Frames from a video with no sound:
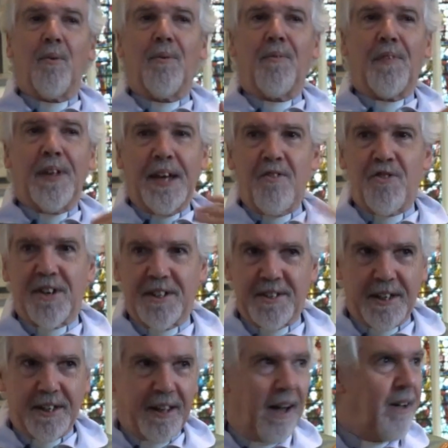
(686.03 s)
The
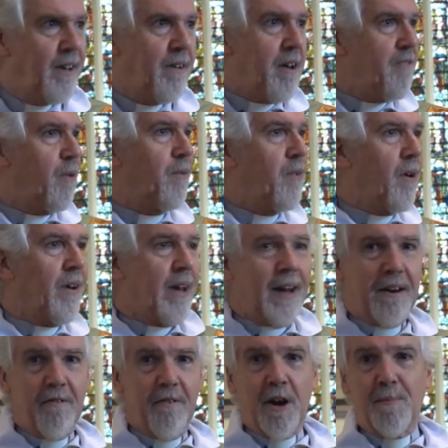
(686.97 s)
interesting thing, I don't know if we've got
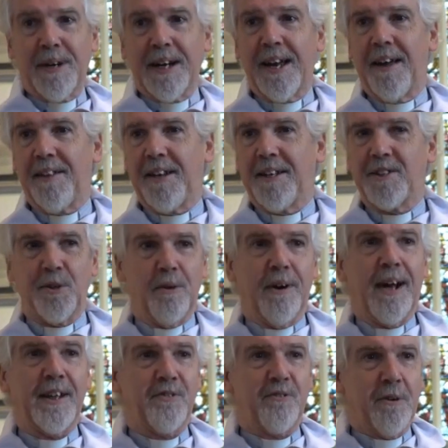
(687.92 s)
any Roman Catholics or
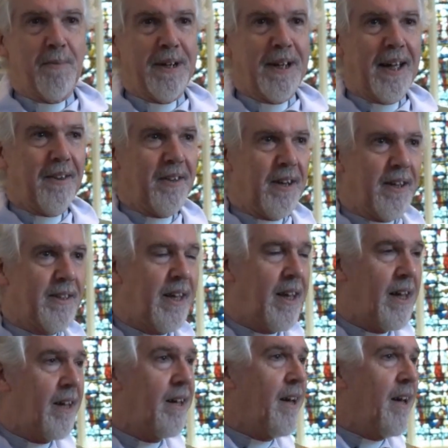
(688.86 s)
ex-Roman Catholics
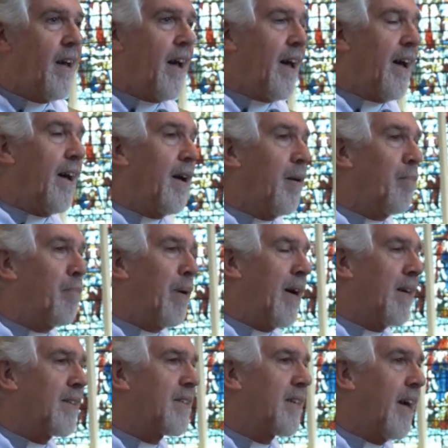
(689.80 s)
here,
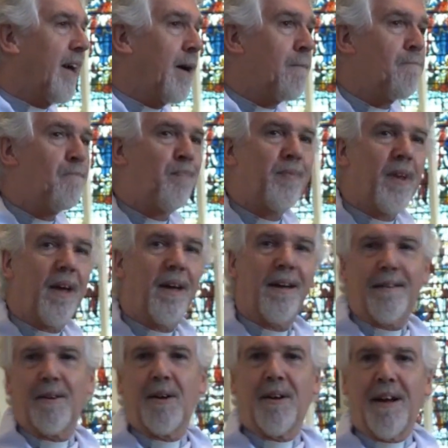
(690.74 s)
but
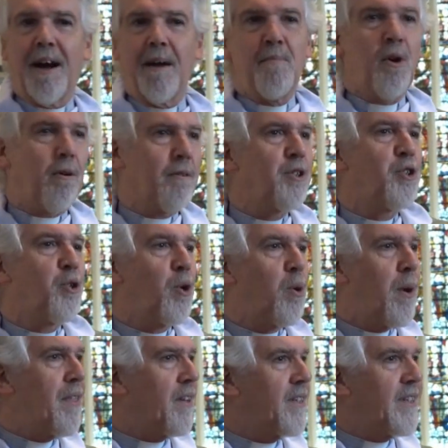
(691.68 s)
I'm not sure
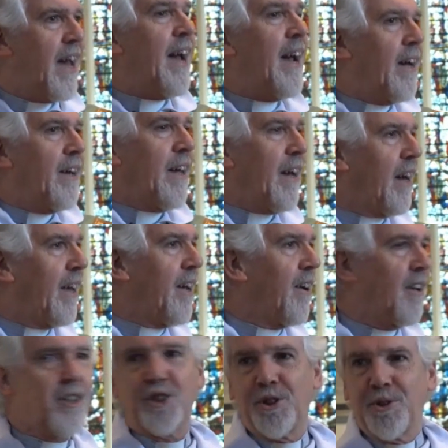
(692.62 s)
whether technically
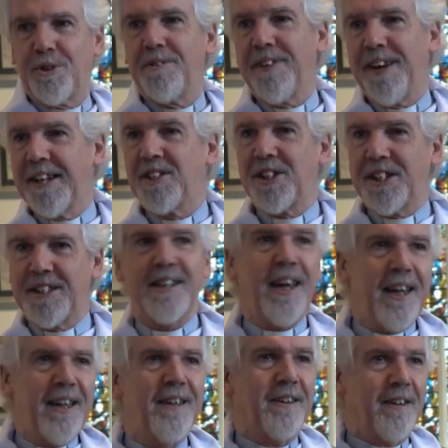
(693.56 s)
I should have actually
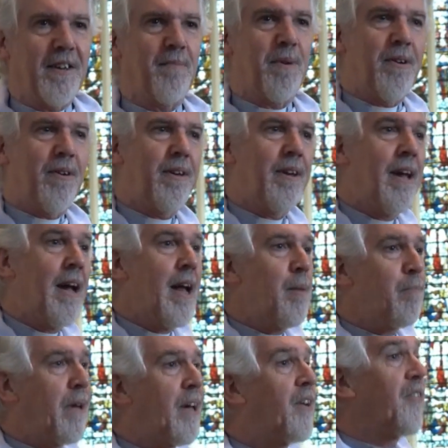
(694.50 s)
taken communion
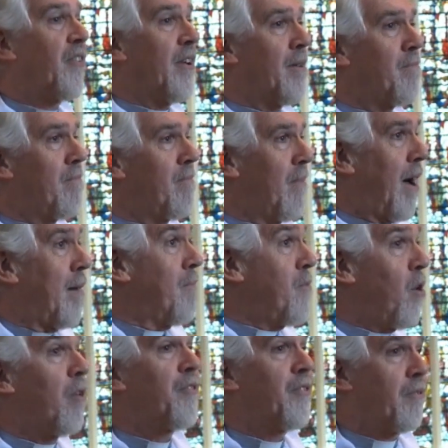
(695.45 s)
because I'm
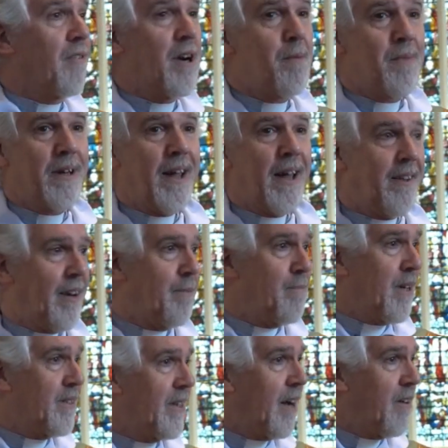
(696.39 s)
not a Roman Catholic
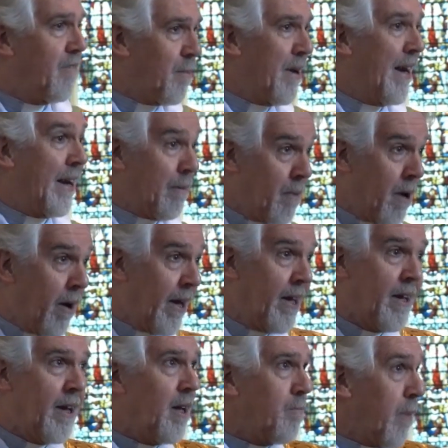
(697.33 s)
myself. I mean,
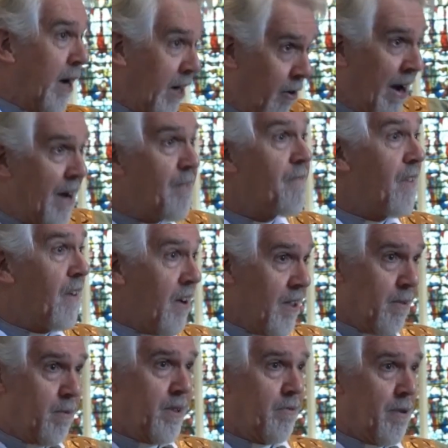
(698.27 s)
my
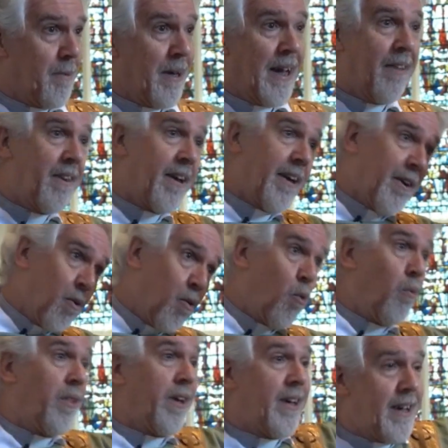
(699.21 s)
grandfather was a Roman Catholic and all
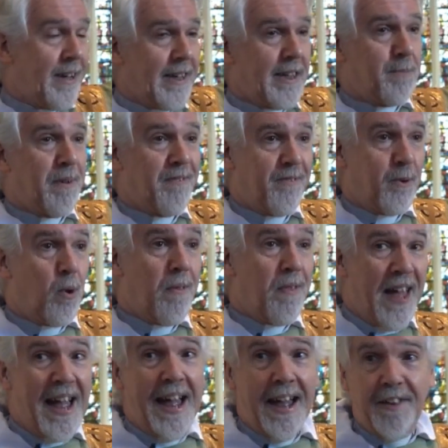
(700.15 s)
the Heaneys before
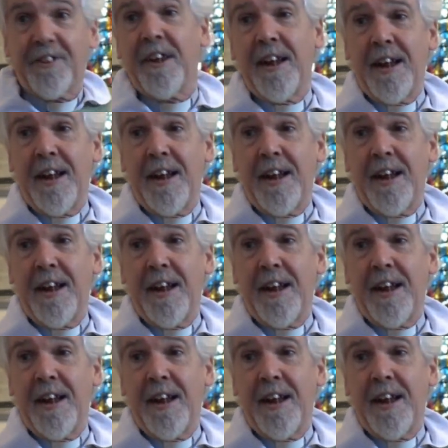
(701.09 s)
that,